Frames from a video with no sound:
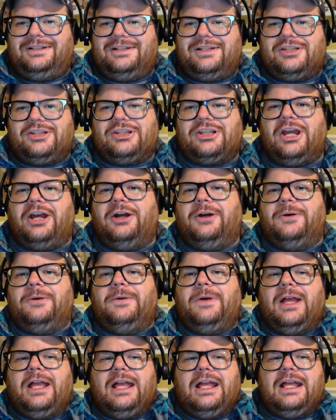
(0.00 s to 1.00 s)

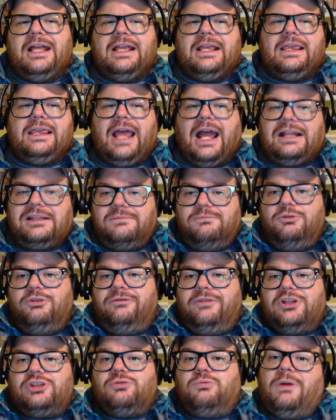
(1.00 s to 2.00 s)
So that's
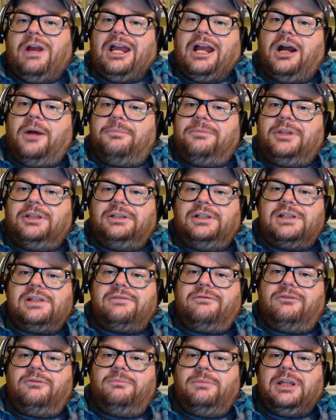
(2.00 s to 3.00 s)
moved its way up the
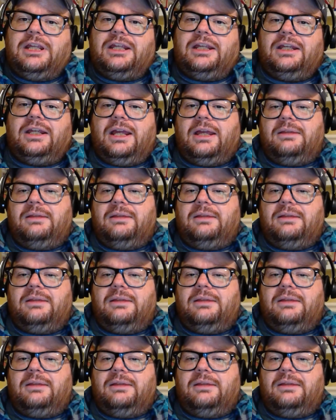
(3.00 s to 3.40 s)
list for me.